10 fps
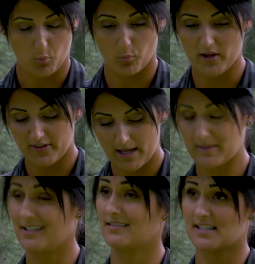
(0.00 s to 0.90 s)
With that
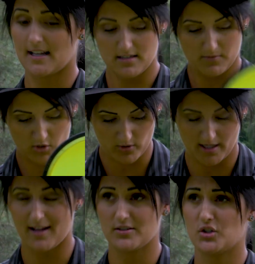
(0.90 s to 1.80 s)
being said,
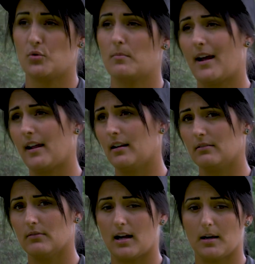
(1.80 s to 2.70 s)
going on to
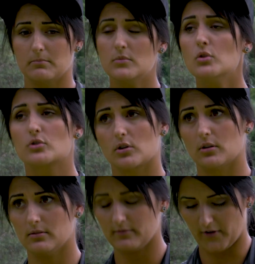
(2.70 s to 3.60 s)
my
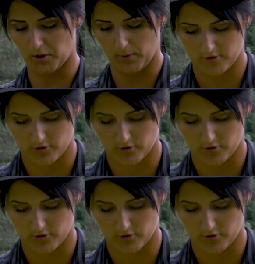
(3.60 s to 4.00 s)
neutral fairway